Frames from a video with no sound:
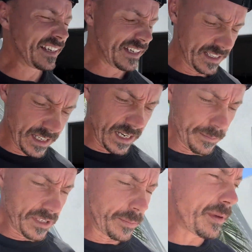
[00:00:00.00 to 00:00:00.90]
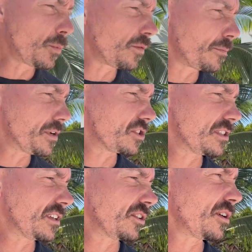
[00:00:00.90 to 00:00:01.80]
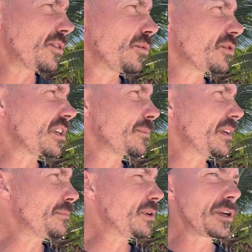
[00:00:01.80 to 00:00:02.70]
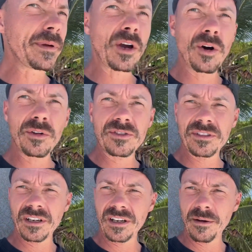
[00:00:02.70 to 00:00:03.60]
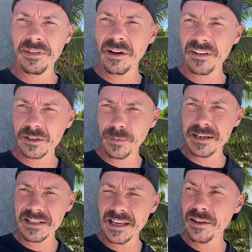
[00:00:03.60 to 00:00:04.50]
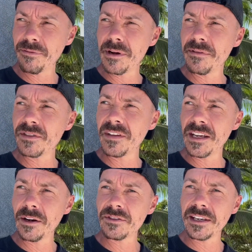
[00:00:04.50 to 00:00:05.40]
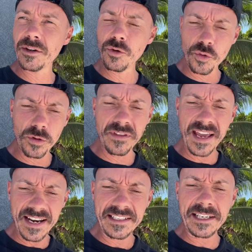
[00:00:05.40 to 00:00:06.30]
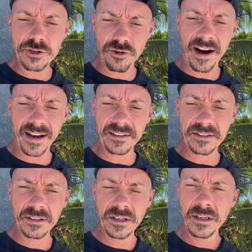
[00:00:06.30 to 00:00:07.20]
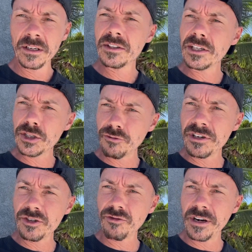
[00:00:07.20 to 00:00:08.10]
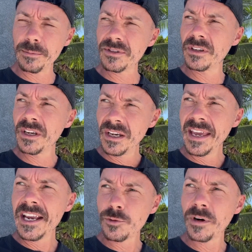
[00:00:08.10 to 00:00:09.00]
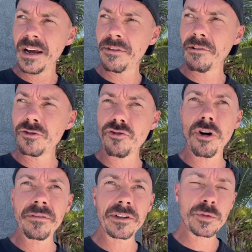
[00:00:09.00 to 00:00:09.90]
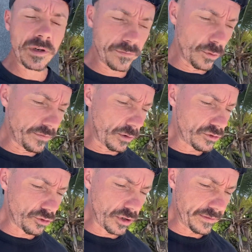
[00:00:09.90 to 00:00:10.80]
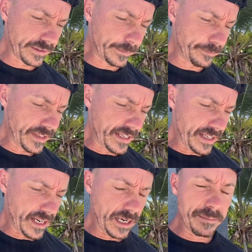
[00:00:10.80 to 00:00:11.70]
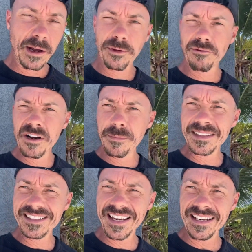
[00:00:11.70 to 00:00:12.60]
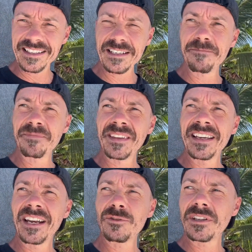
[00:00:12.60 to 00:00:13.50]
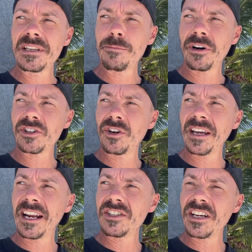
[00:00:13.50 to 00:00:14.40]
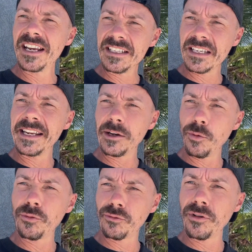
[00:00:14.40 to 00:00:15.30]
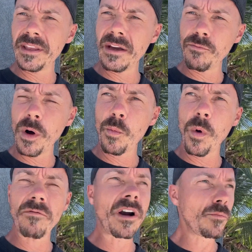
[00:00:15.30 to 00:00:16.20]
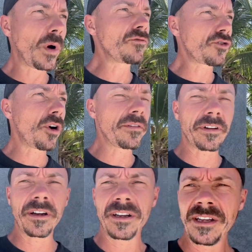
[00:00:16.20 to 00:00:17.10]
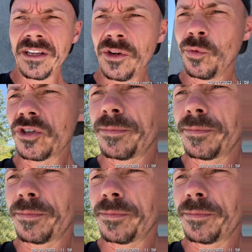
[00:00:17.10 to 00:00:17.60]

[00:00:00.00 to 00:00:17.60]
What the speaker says: It's a bit more of a mission than I thought it was going to be, purely because I think I've explained in the other previous videos, they all the LED tracks. So there's 3 strips, each one have their own driver, 24-volt driver. Now 3 have been sent. I was under the impression I could actually interlink all 3 and then run one driver, which would be